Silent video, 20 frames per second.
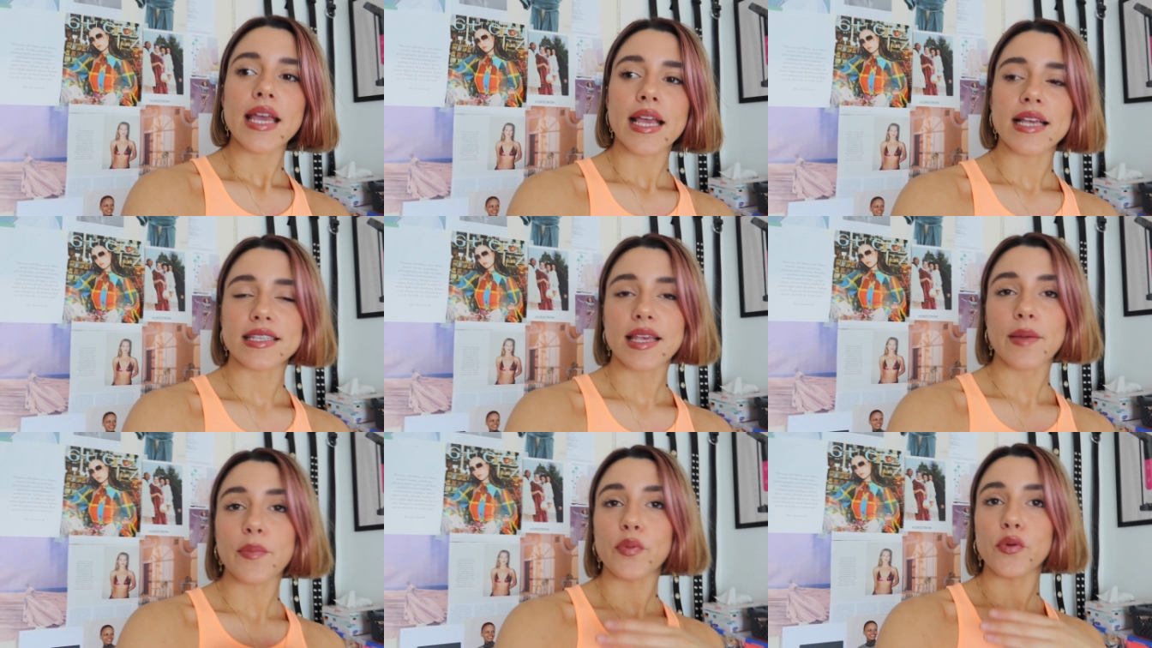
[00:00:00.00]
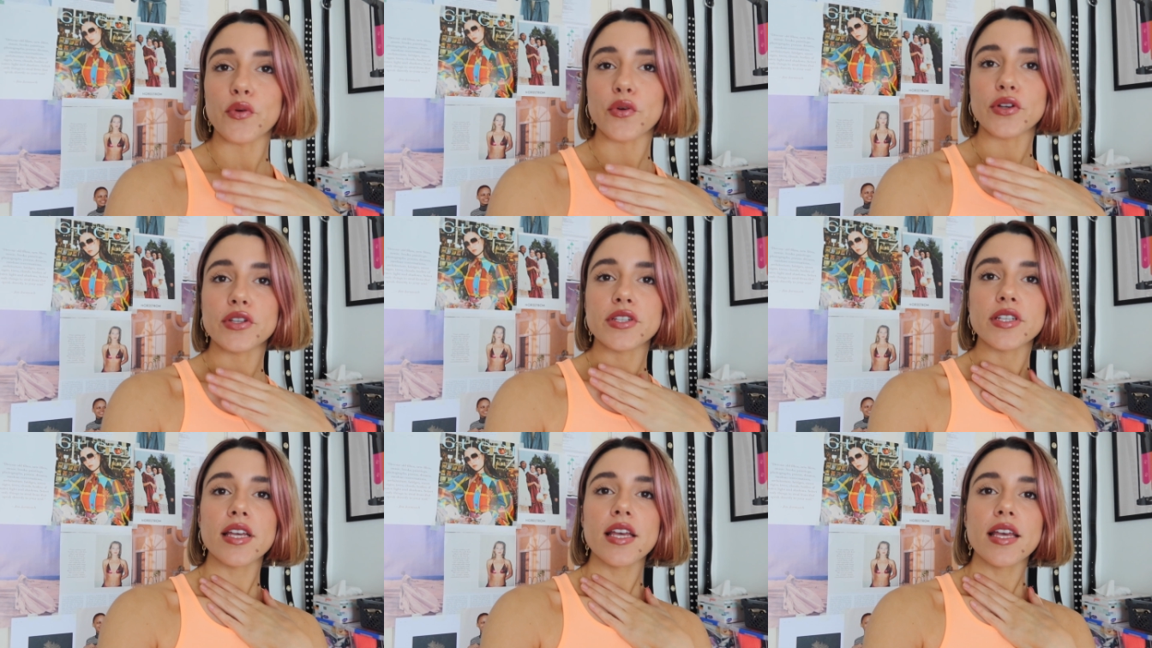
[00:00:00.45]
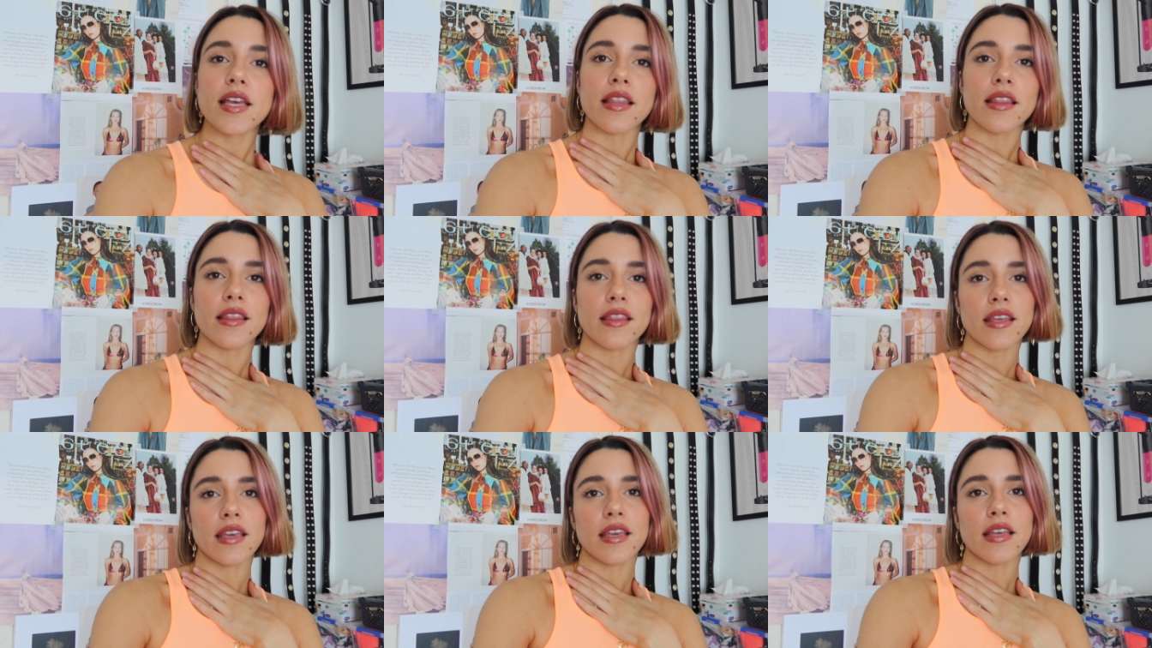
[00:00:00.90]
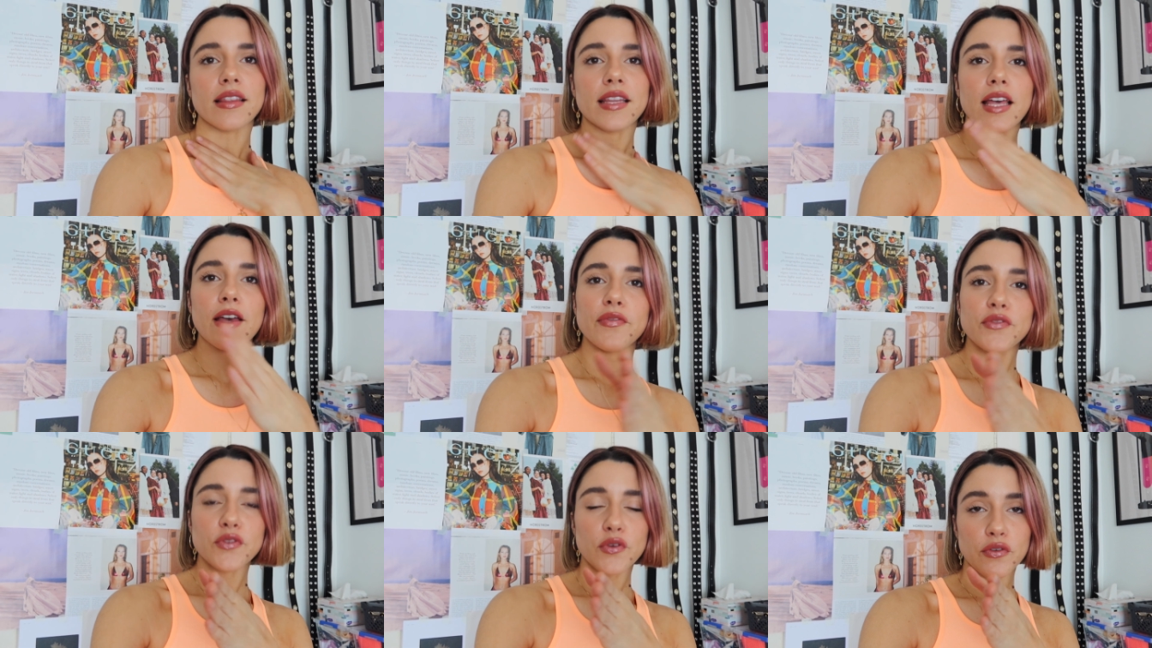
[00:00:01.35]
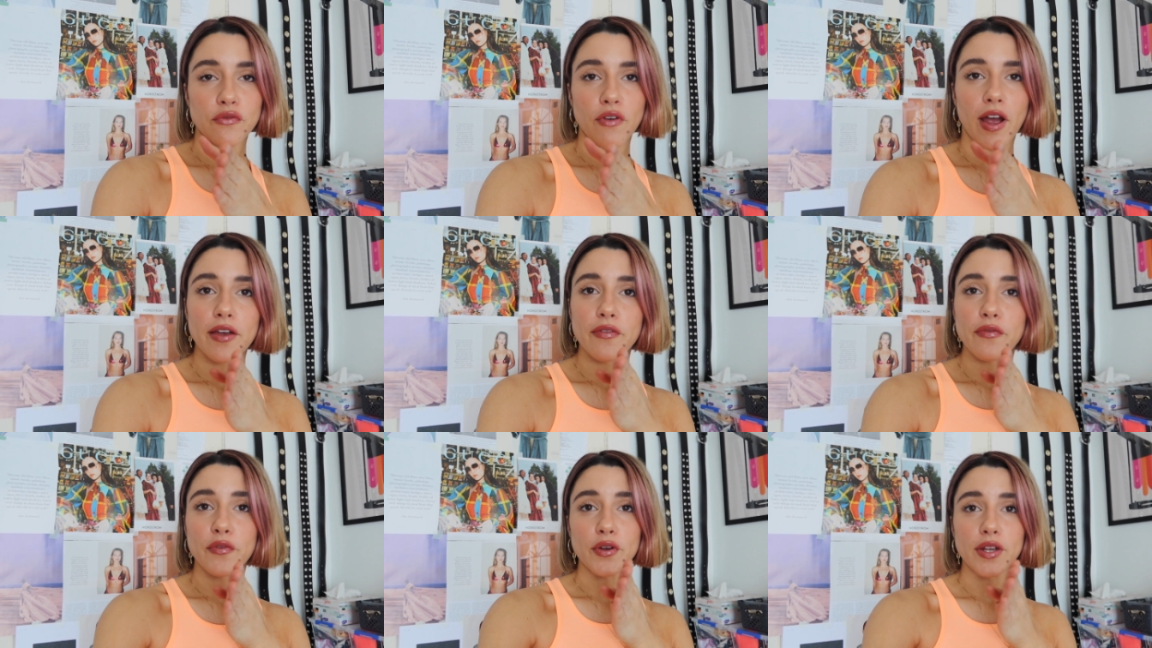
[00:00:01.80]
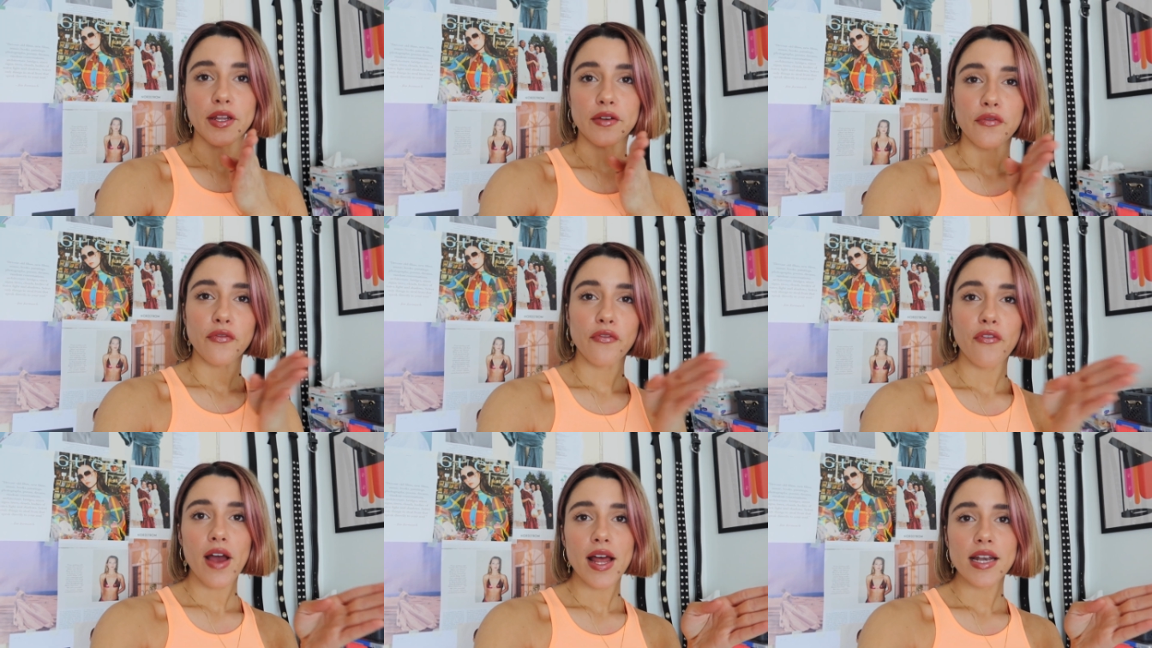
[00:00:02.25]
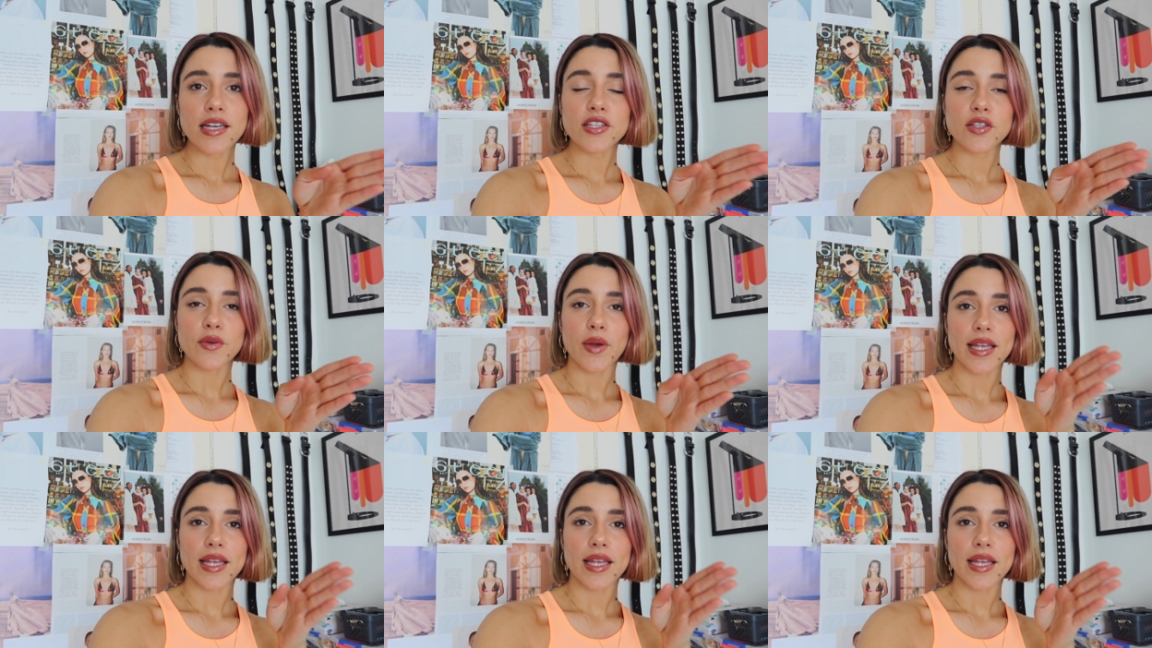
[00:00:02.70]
is I put the left or the right foot in front so I